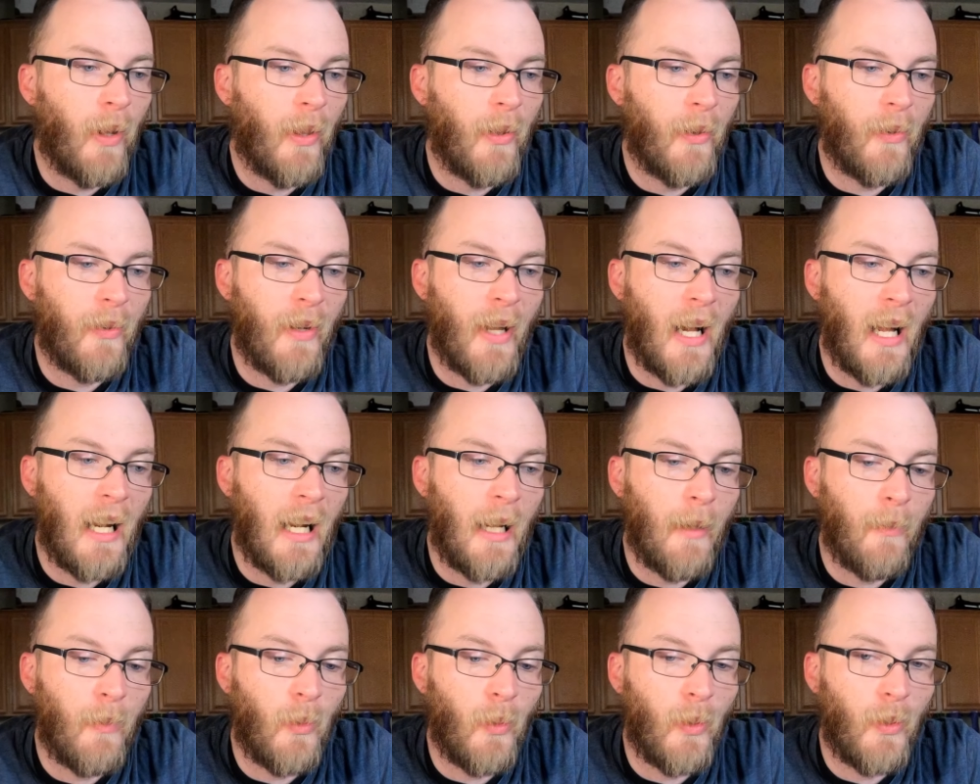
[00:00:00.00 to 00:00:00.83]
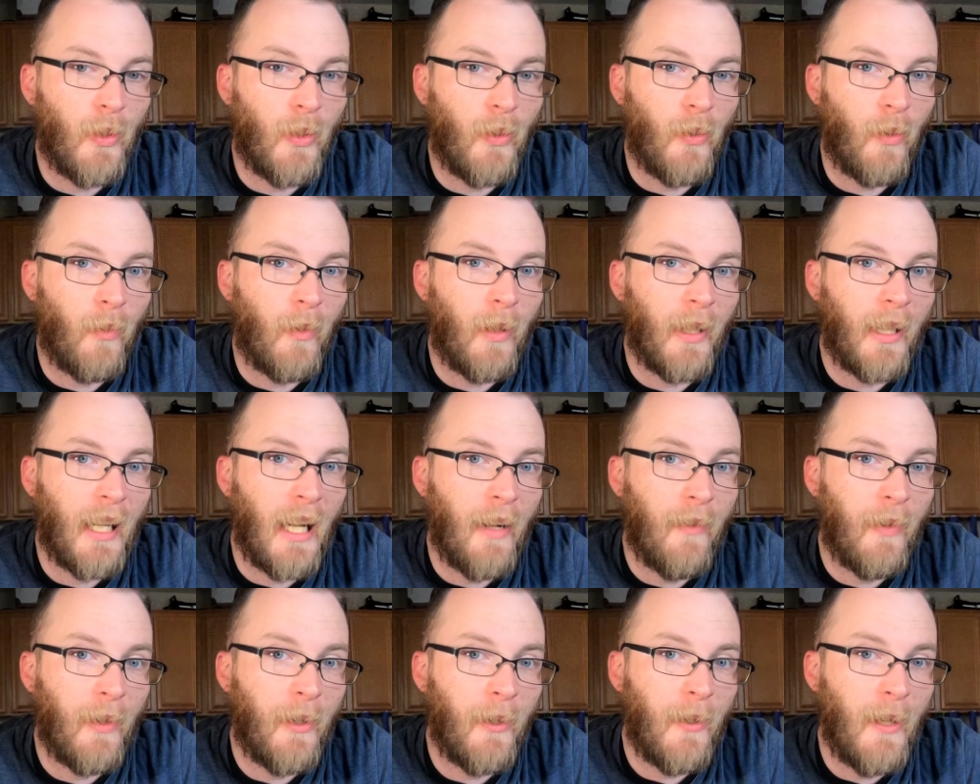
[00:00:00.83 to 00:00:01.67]
whether or not I'm going to Norwalk
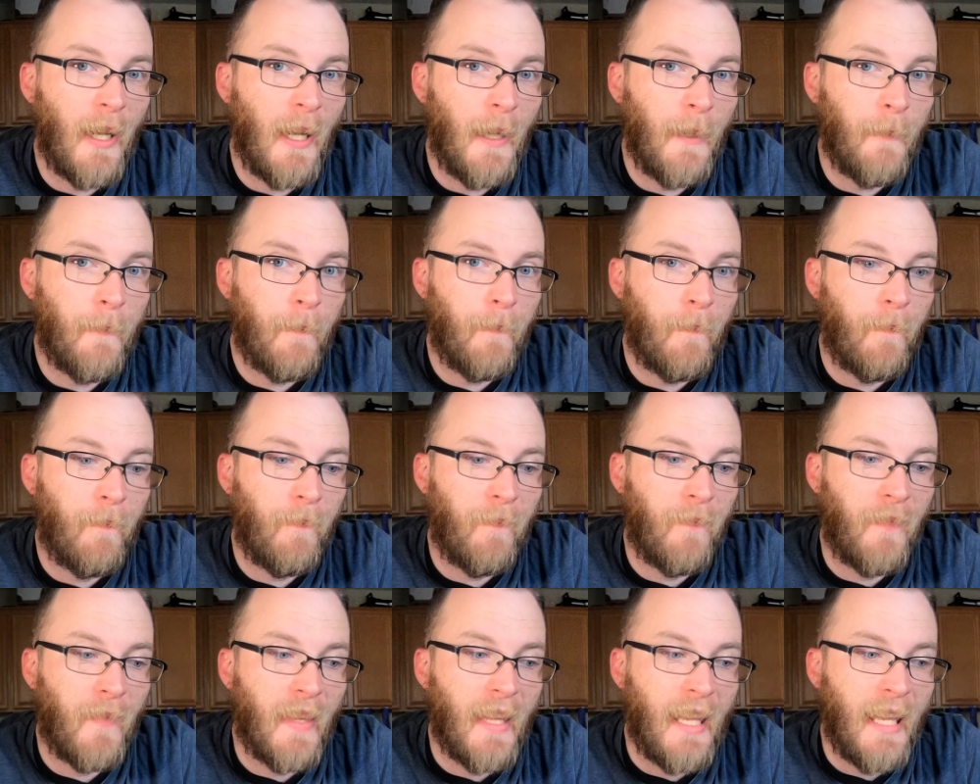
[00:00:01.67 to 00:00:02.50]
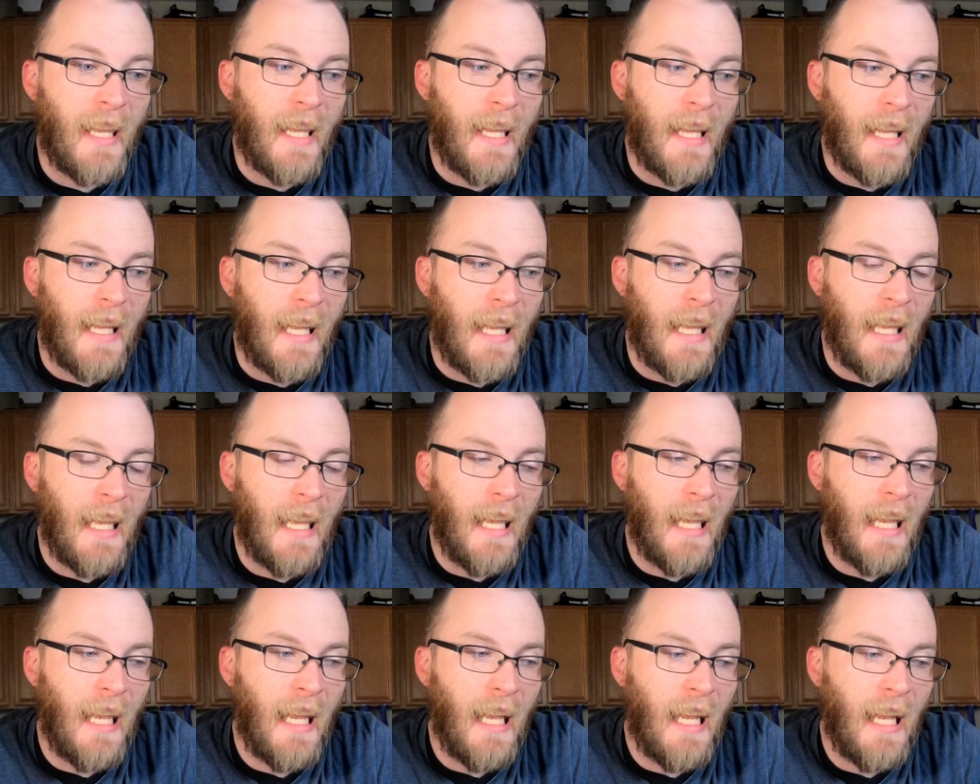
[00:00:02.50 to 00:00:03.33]
Havoc or not.
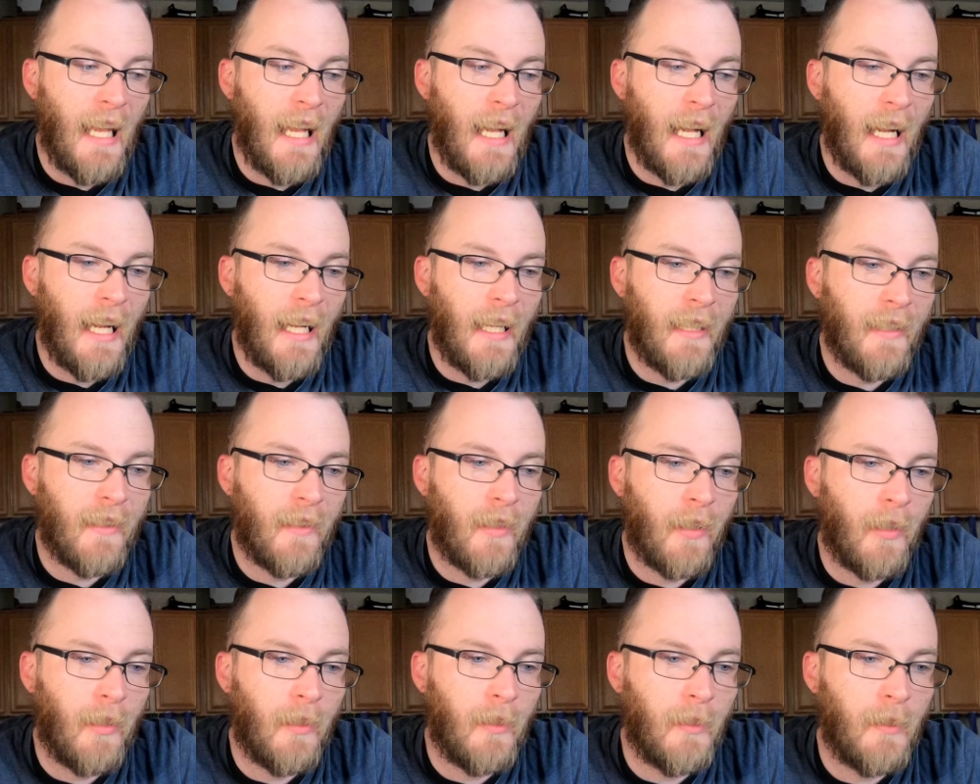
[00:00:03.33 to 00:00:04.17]
And